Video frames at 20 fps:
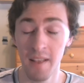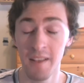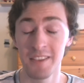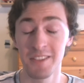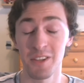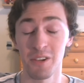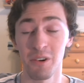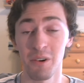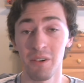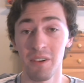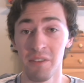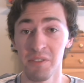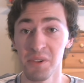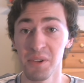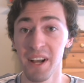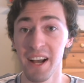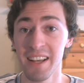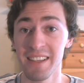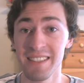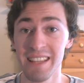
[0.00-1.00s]
So if you
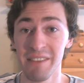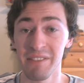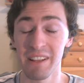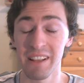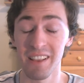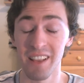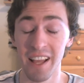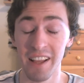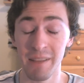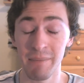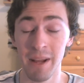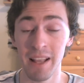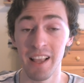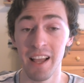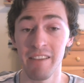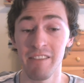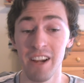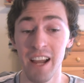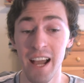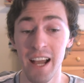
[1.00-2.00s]
guys definitely like my
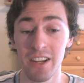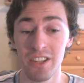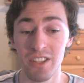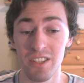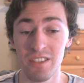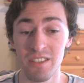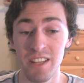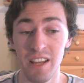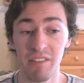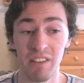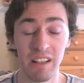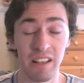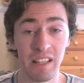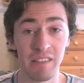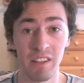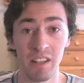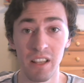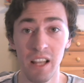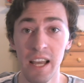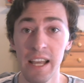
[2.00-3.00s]
live reactions, definitely leave
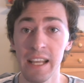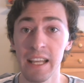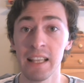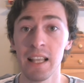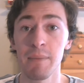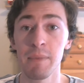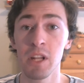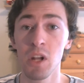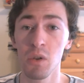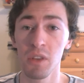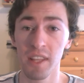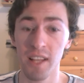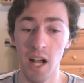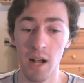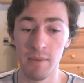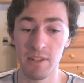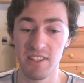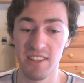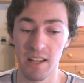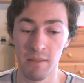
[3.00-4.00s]
a like and let me know in the
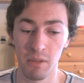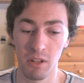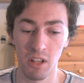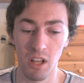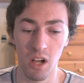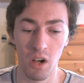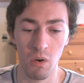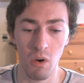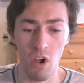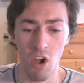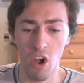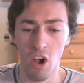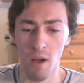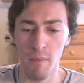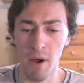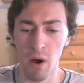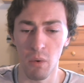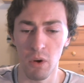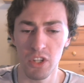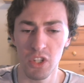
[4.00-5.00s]
comments down below
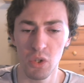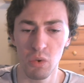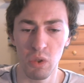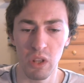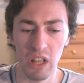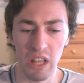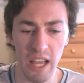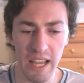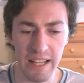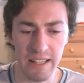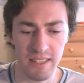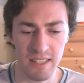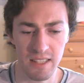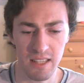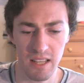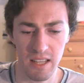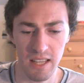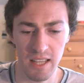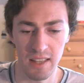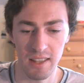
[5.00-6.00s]
about what you liked
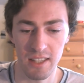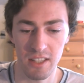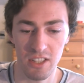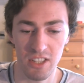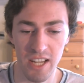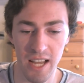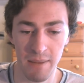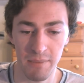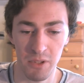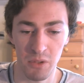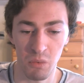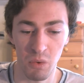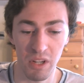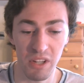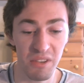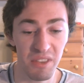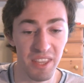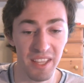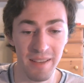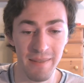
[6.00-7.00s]
in this chapter. What do
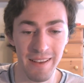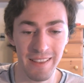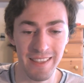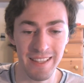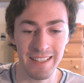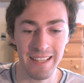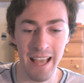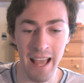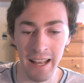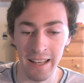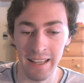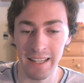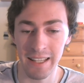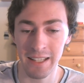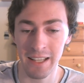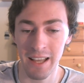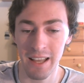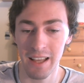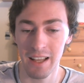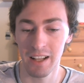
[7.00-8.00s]
you think about this
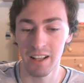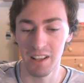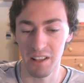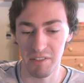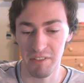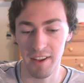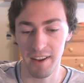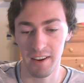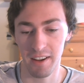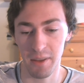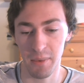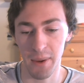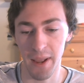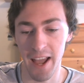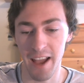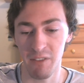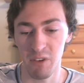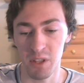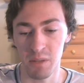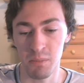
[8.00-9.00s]
ending cliffhanger that we
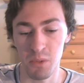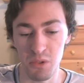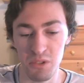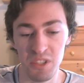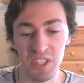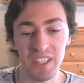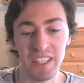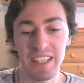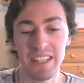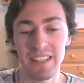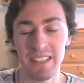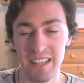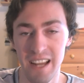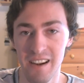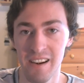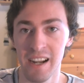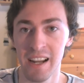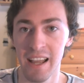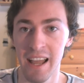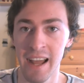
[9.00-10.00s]
have with Mutsuki
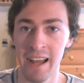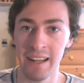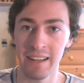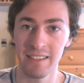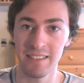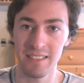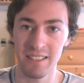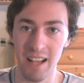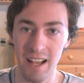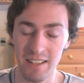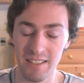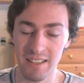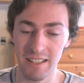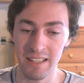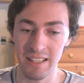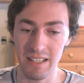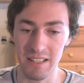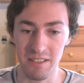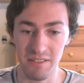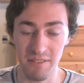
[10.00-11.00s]
staring at
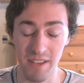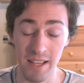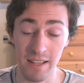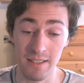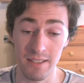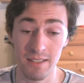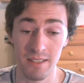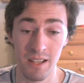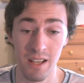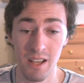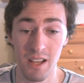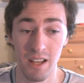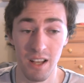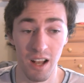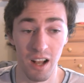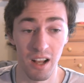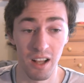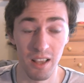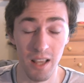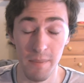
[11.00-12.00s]
Sasaki's face?
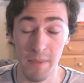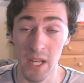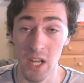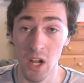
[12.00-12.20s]
Let me